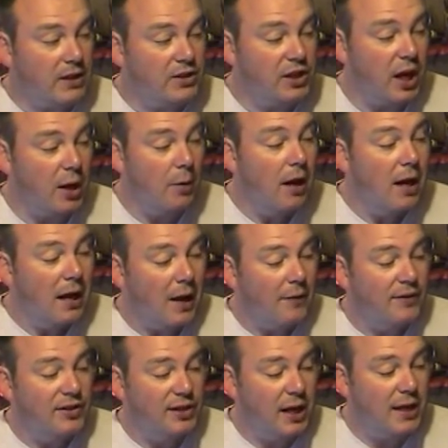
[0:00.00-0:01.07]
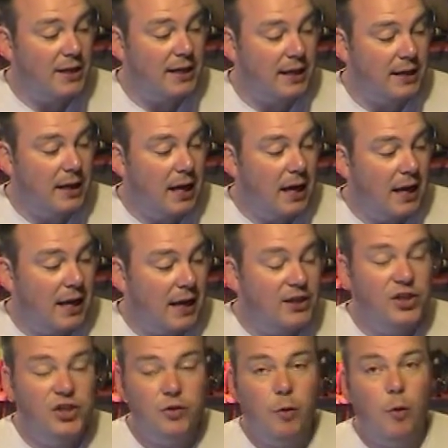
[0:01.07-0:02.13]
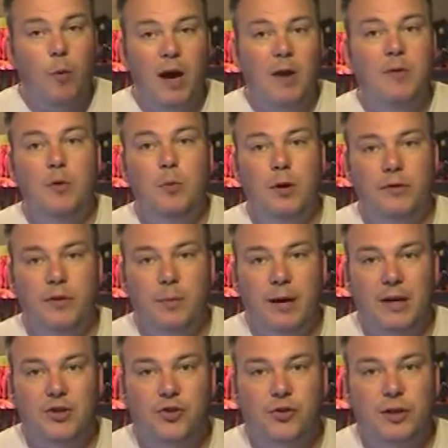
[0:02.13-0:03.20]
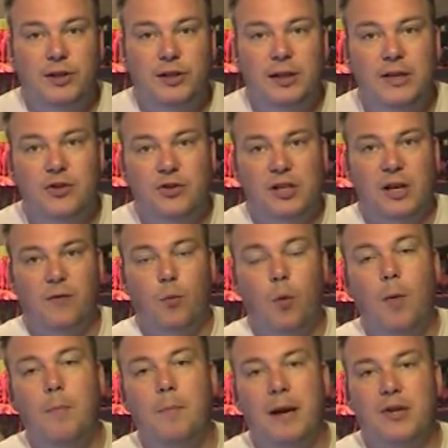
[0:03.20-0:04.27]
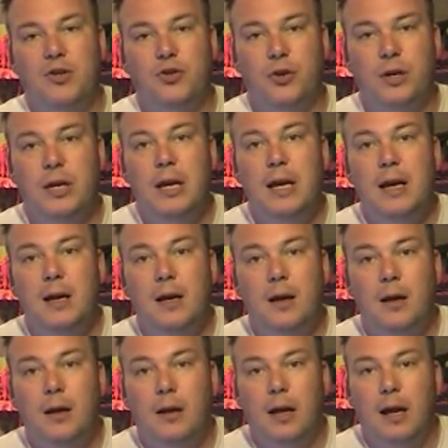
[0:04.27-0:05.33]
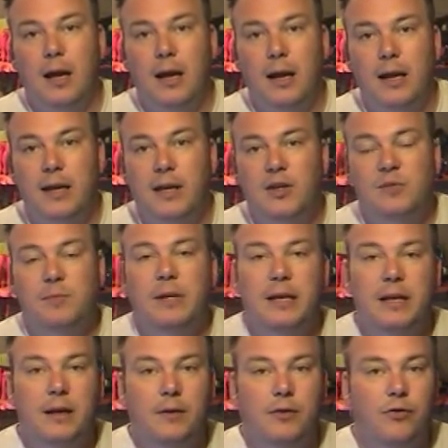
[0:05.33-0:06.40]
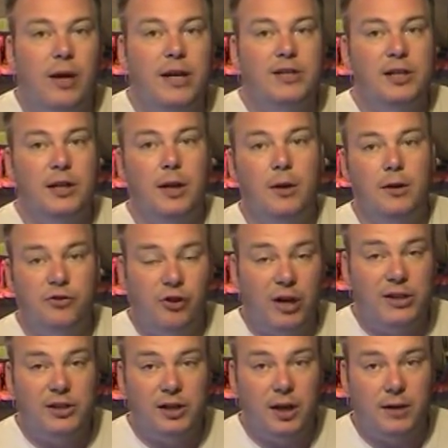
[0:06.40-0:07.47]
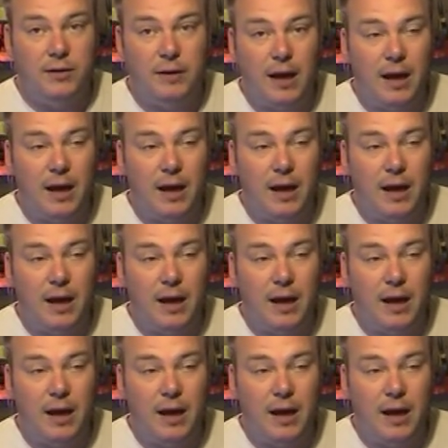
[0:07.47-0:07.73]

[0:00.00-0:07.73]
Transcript: So I've decided let's do away with one of the batteries. Let's just have one battery. Uh, it gives me greater greater